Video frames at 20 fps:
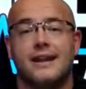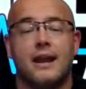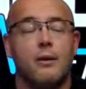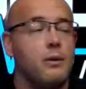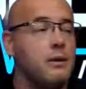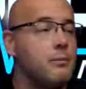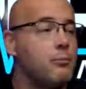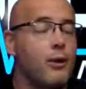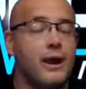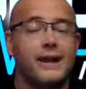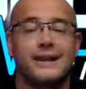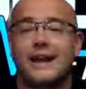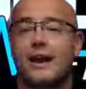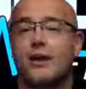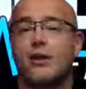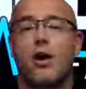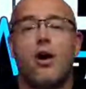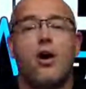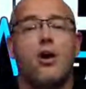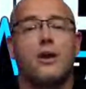We break down
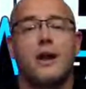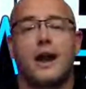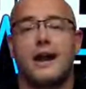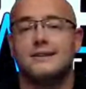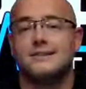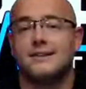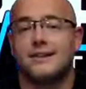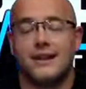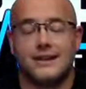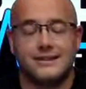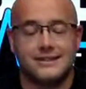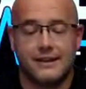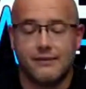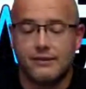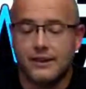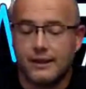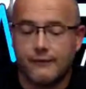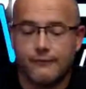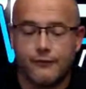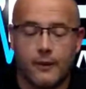all kinds of things,
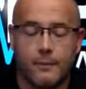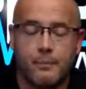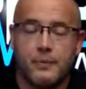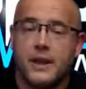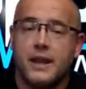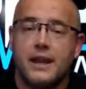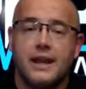everything from